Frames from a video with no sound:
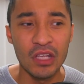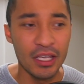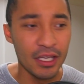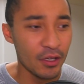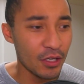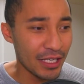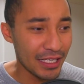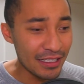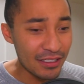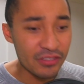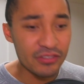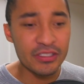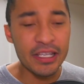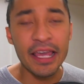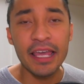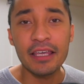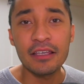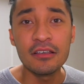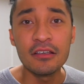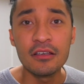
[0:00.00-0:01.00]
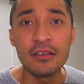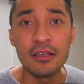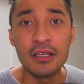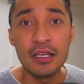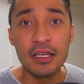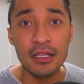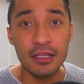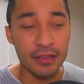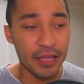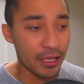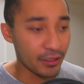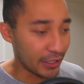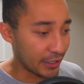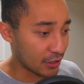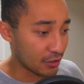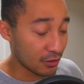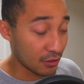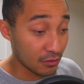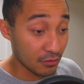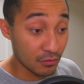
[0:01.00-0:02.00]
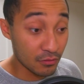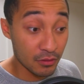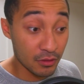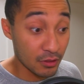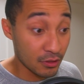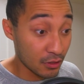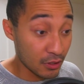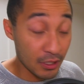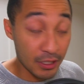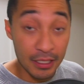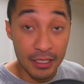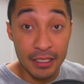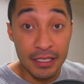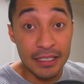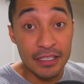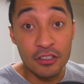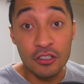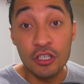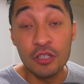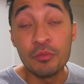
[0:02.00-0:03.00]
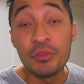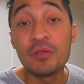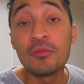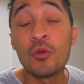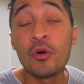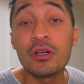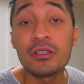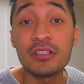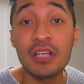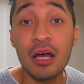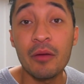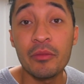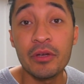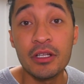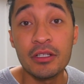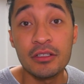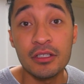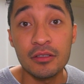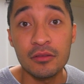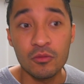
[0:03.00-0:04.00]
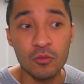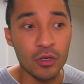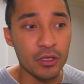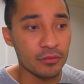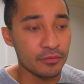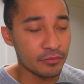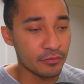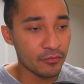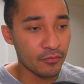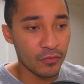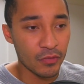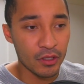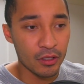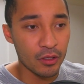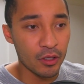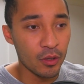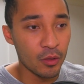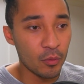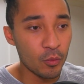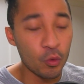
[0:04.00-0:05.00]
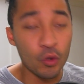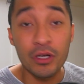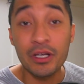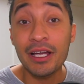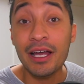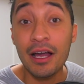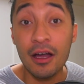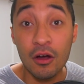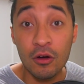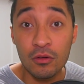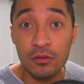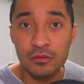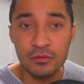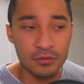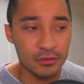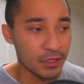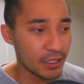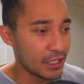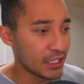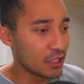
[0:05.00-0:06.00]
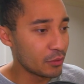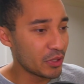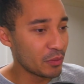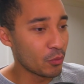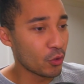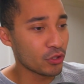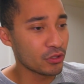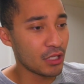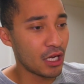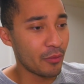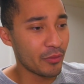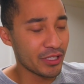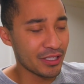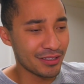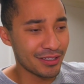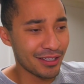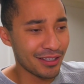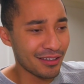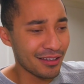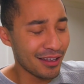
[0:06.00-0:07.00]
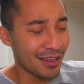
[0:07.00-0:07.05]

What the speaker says: He's saying that, like, he could be more dominant than what? Buakaw. He could be more dominant than